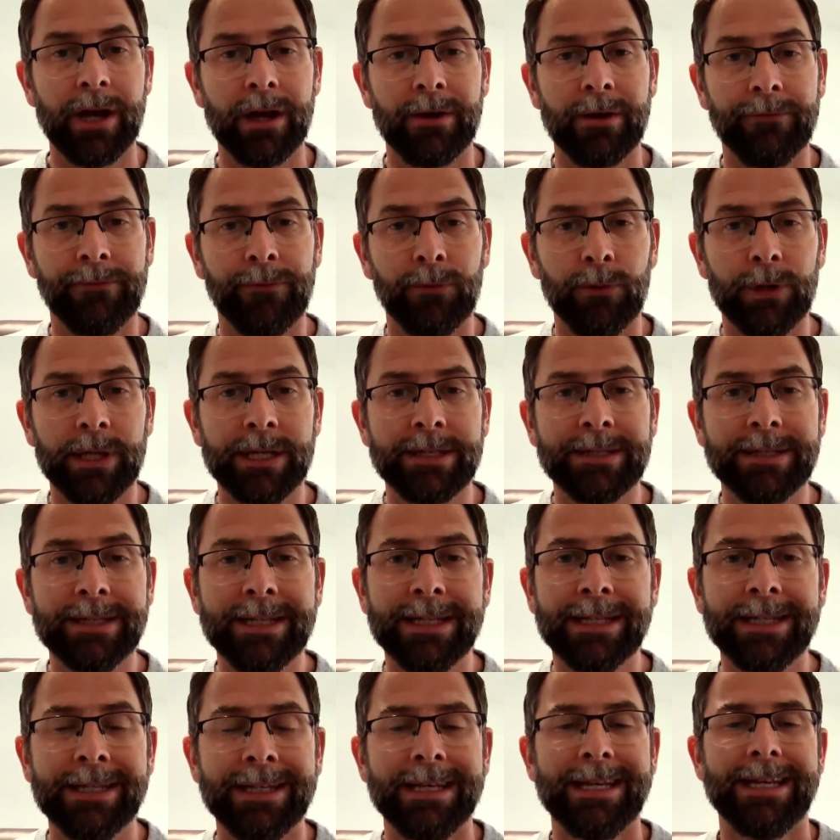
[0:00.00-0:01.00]
for
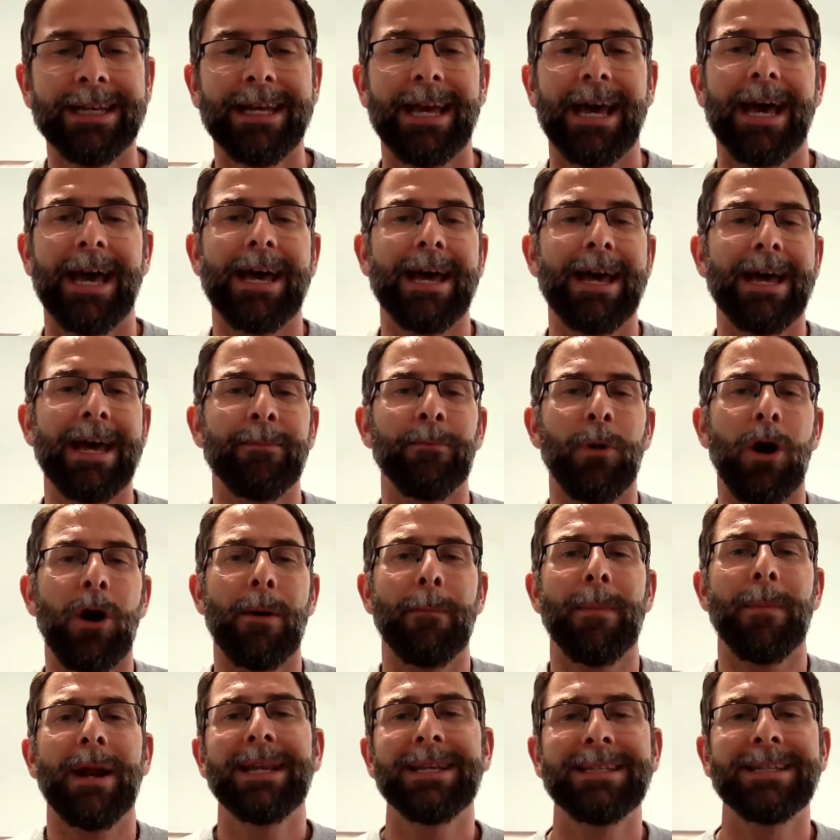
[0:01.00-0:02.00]
listening. I
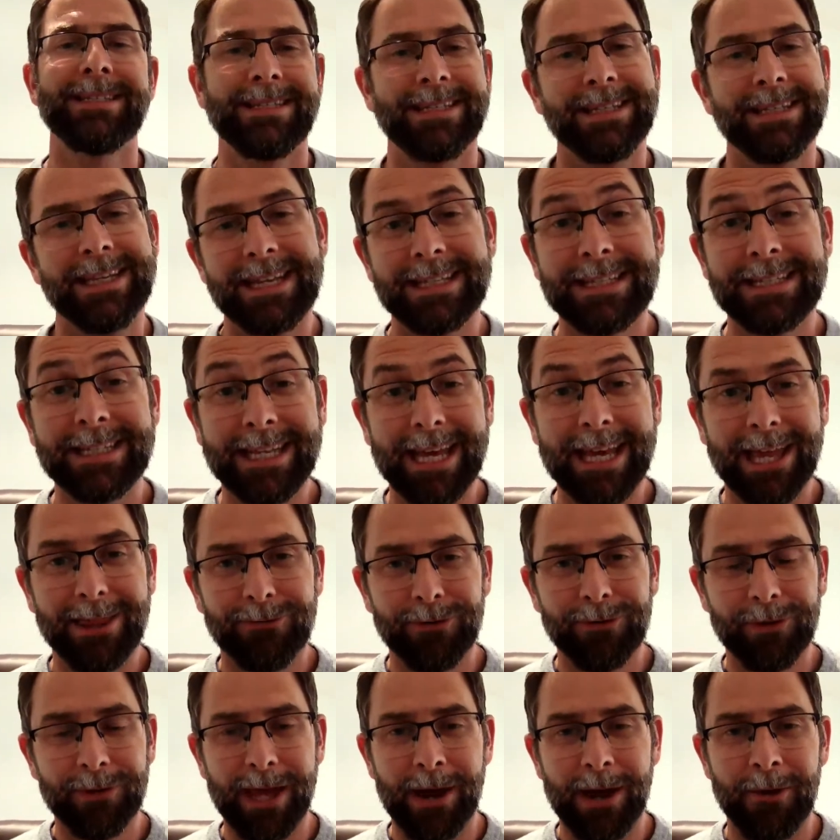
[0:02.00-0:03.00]
managed to get
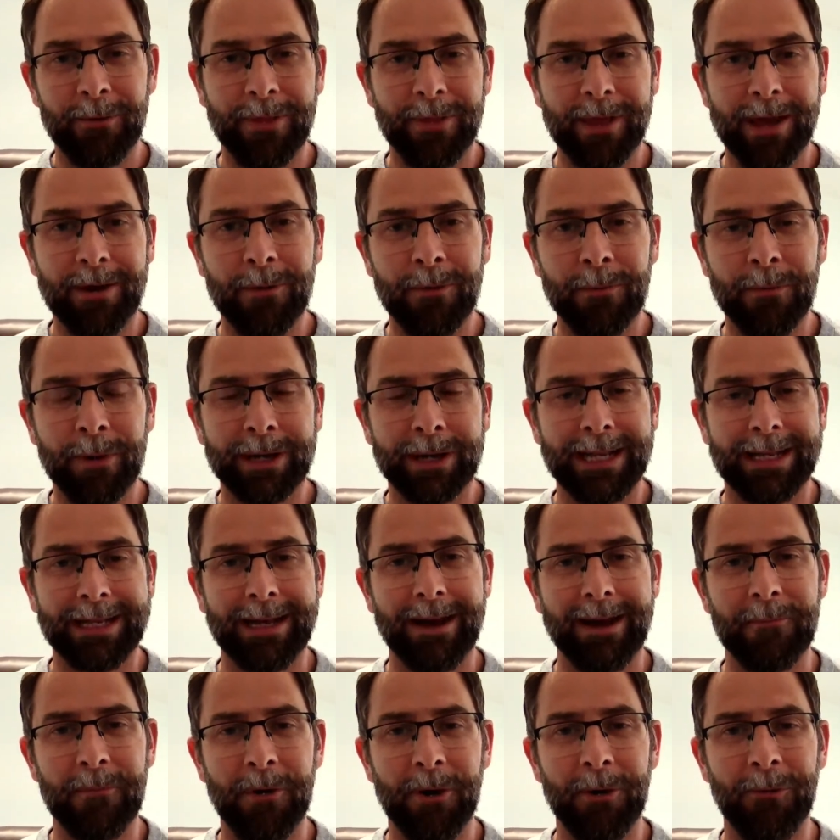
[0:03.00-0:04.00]
through that without muddling
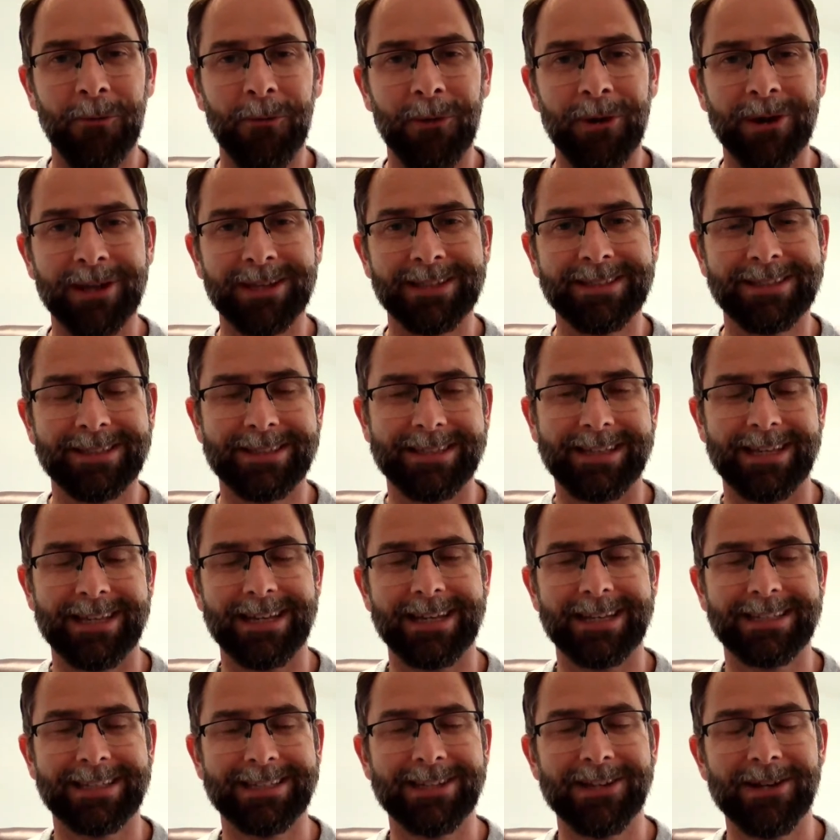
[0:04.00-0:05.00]
up my words
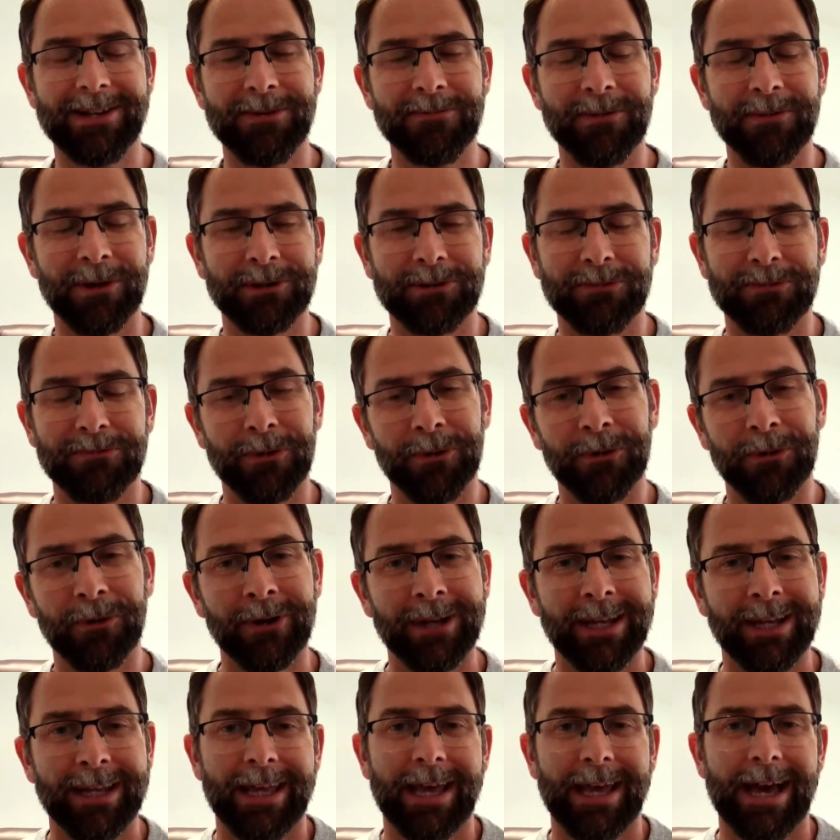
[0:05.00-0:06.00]
too much more.
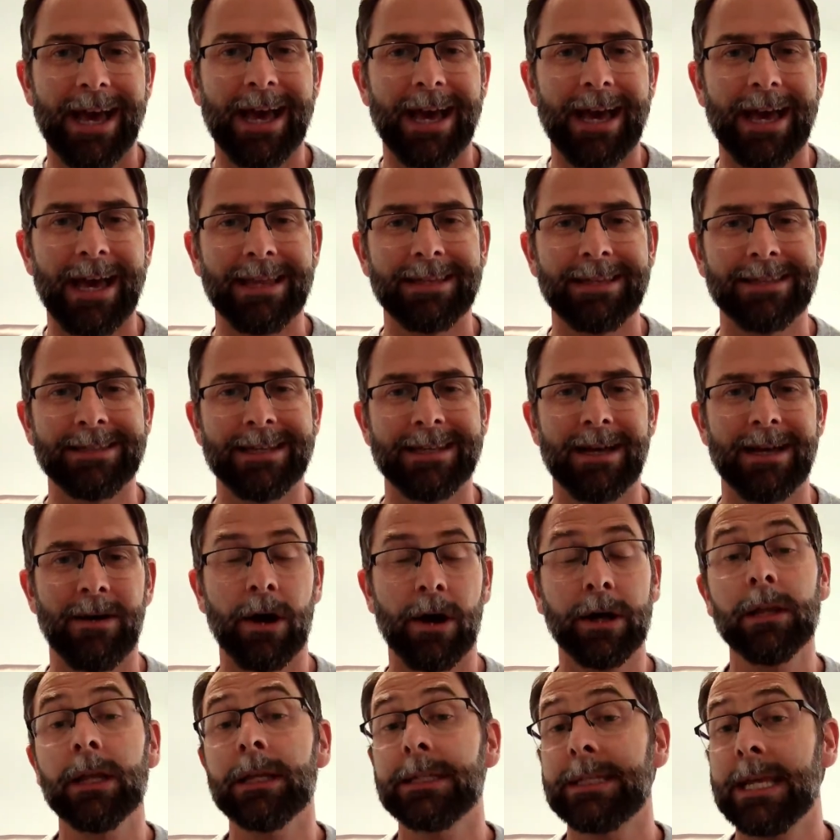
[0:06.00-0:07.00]
And
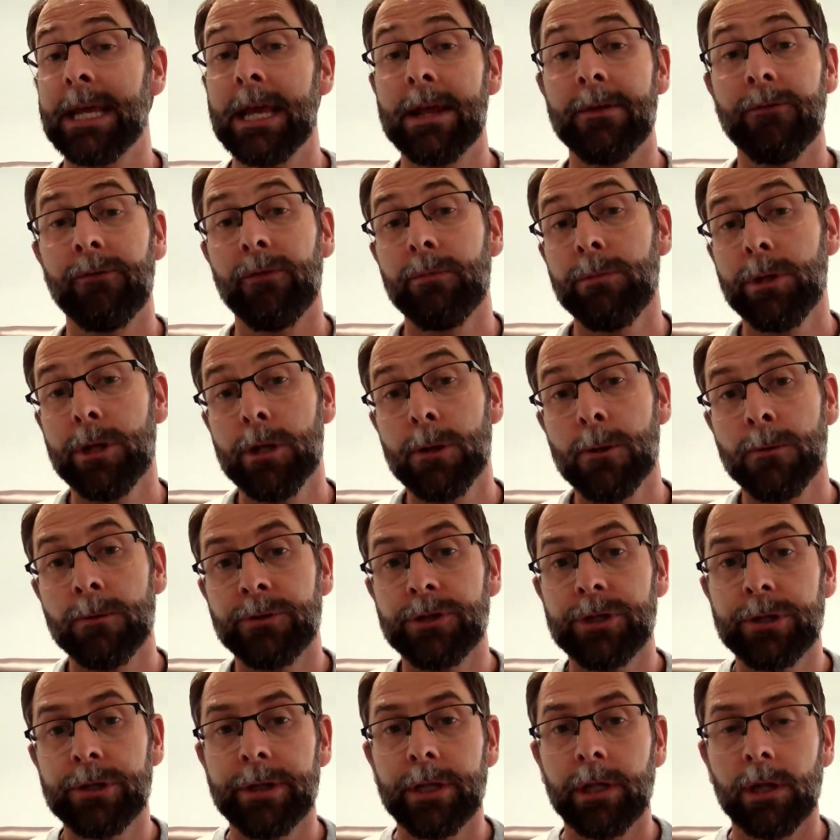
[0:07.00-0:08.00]
I'd like to hear from you.
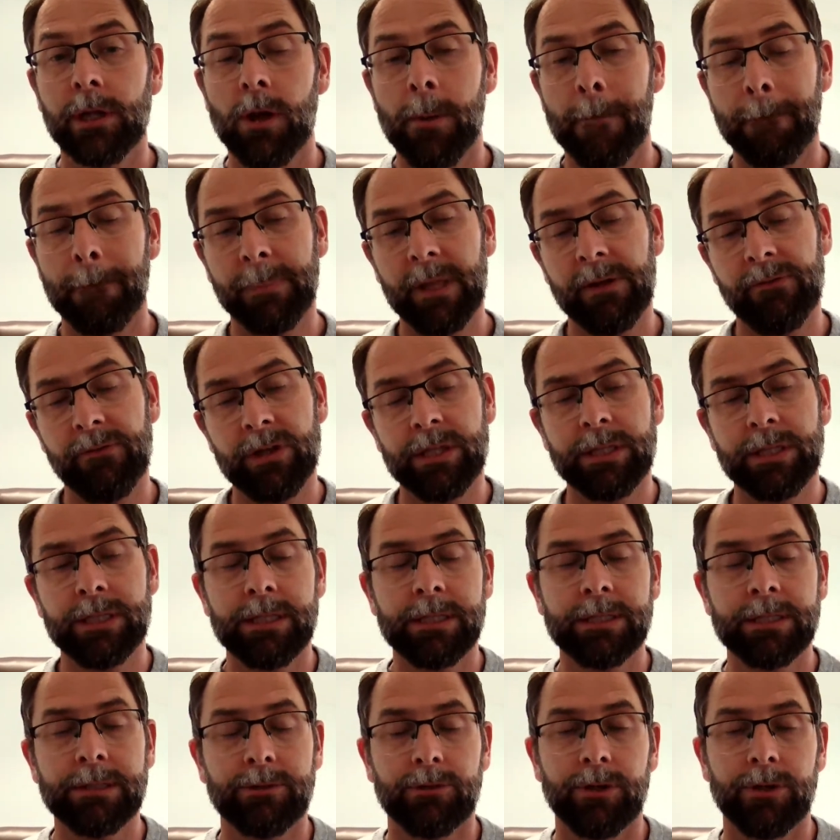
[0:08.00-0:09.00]
Do you think I'm giving
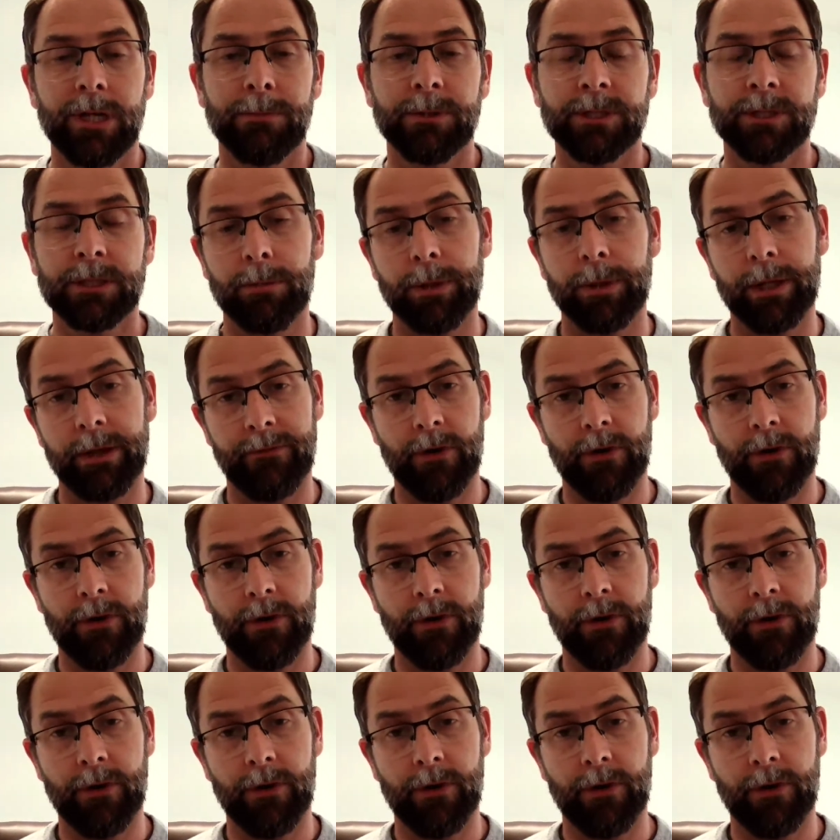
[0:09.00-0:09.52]
these treatments a bit of a